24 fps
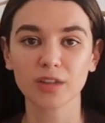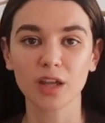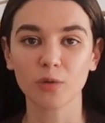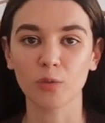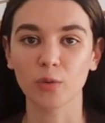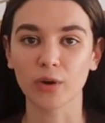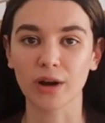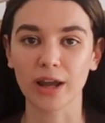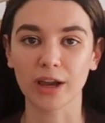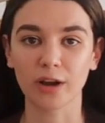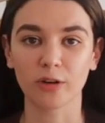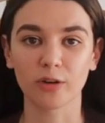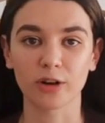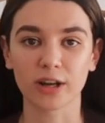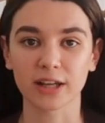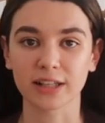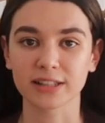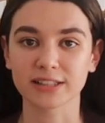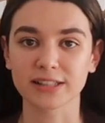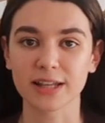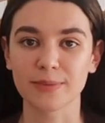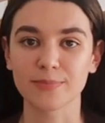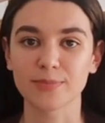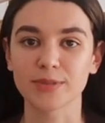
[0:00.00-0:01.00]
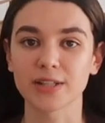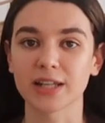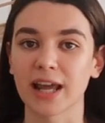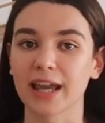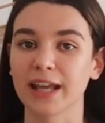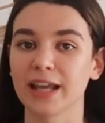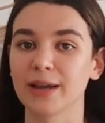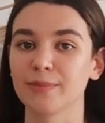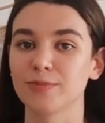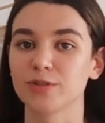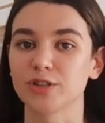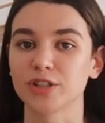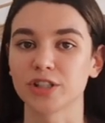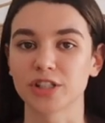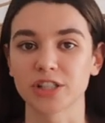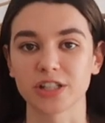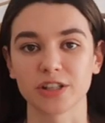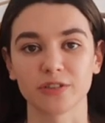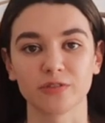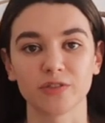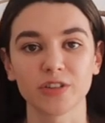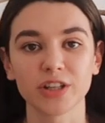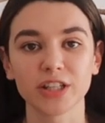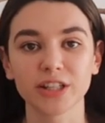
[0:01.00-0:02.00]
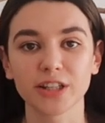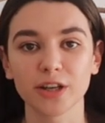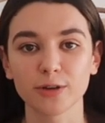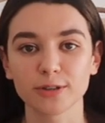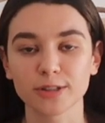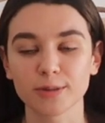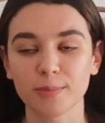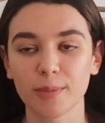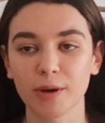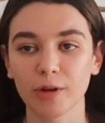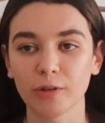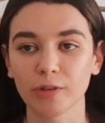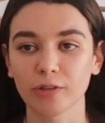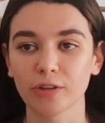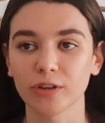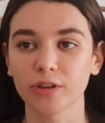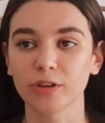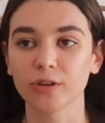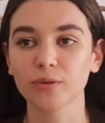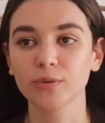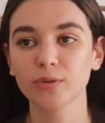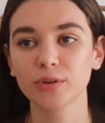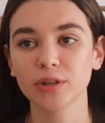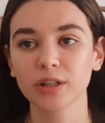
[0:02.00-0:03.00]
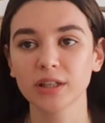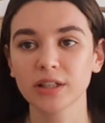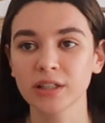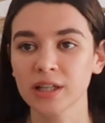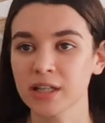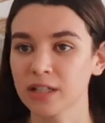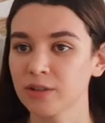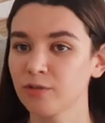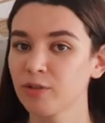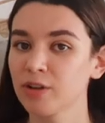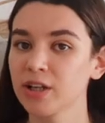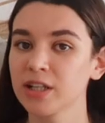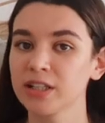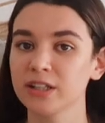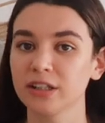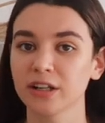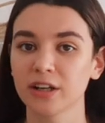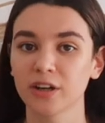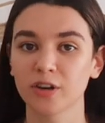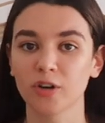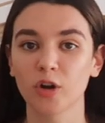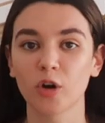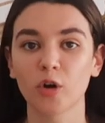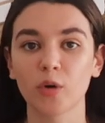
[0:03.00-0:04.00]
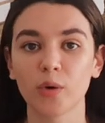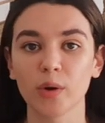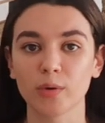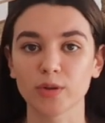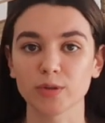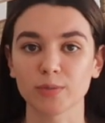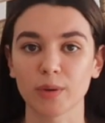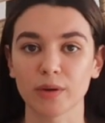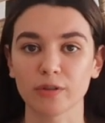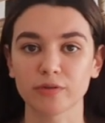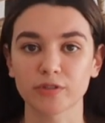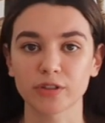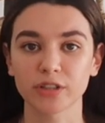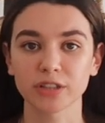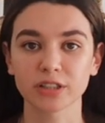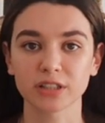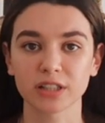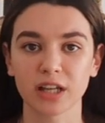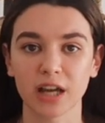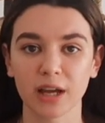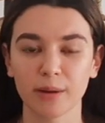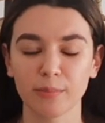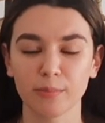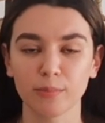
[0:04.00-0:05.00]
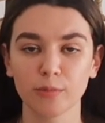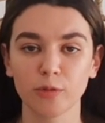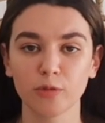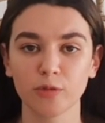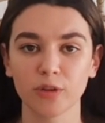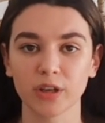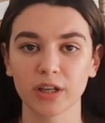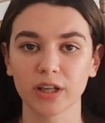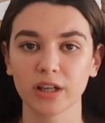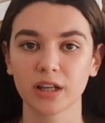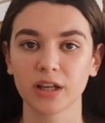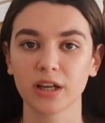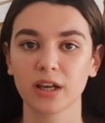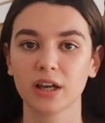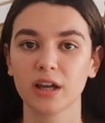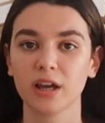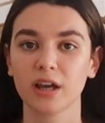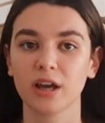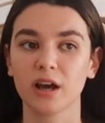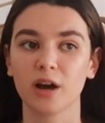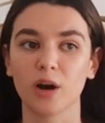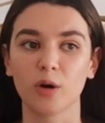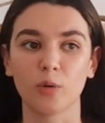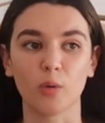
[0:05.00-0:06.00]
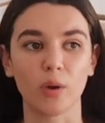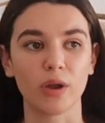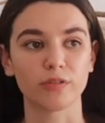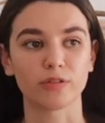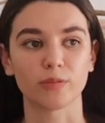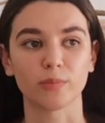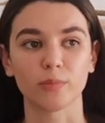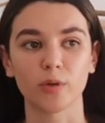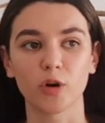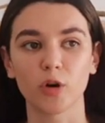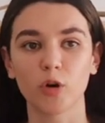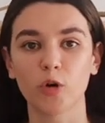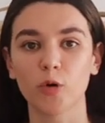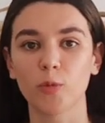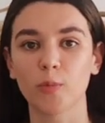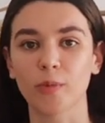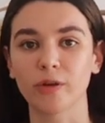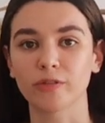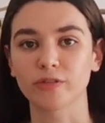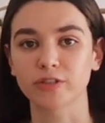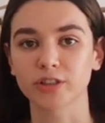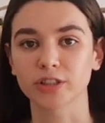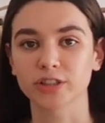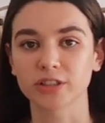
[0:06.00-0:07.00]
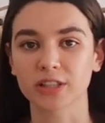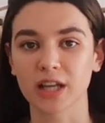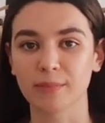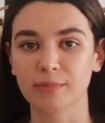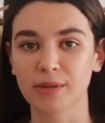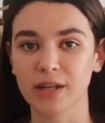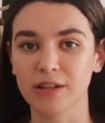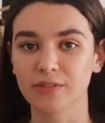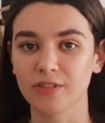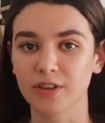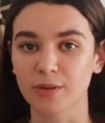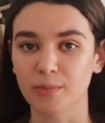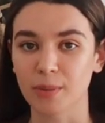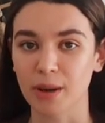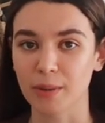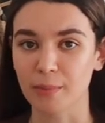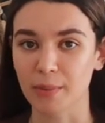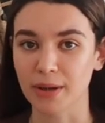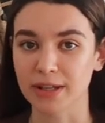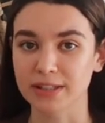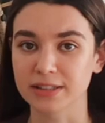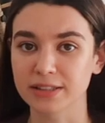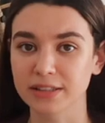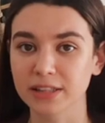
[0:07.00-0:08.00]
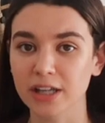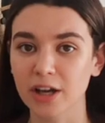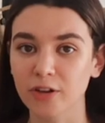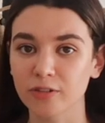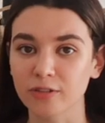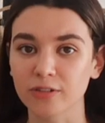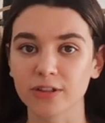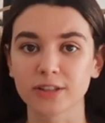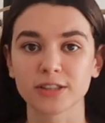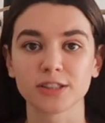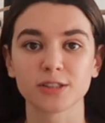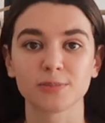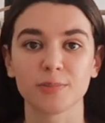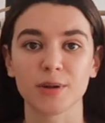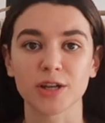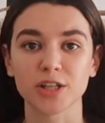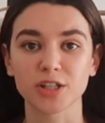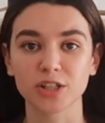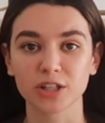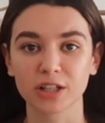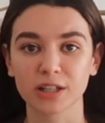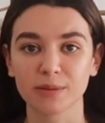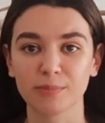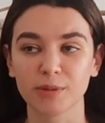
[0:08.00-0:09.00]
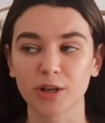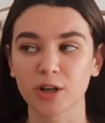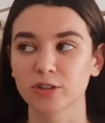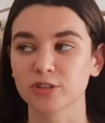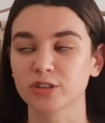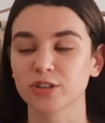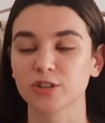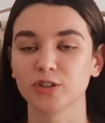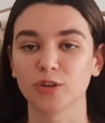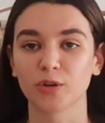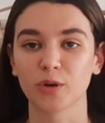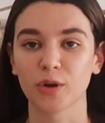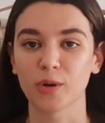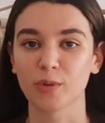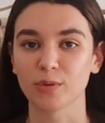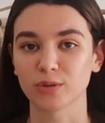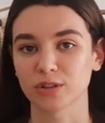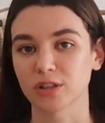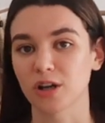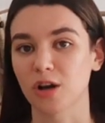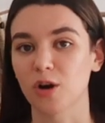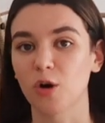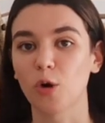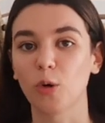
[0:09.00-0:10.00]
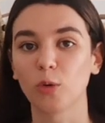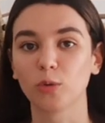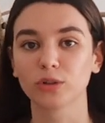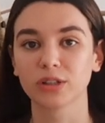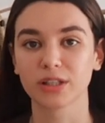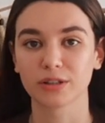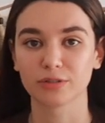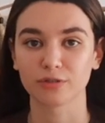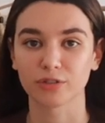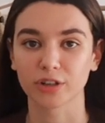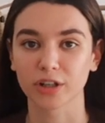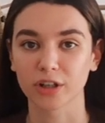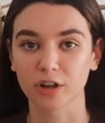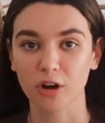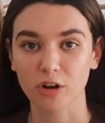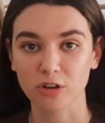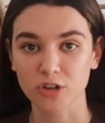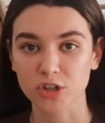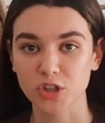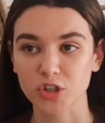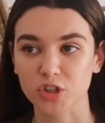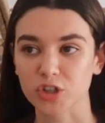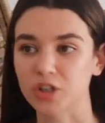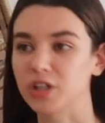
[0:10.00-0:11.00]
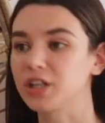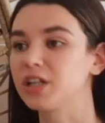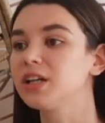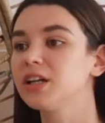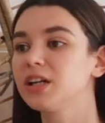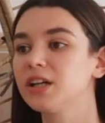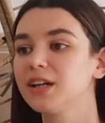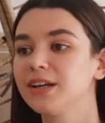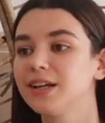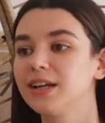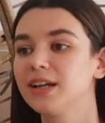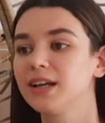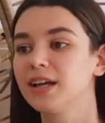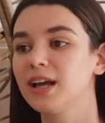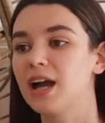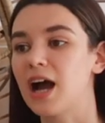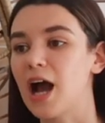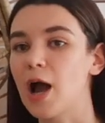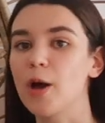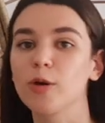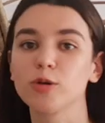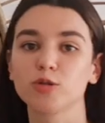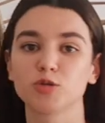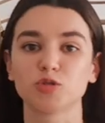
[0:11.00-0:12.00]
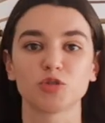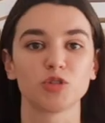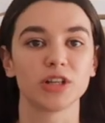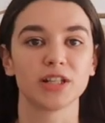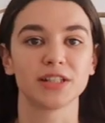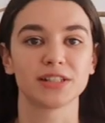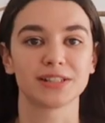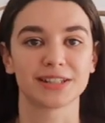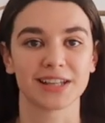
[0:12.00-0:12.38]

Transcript: When I got accepted, I kept searching videos about the uni. I really didn't know, it was my first time moving away from home, my first time living by myself, and especially because, you know, it was a whole different country, I was really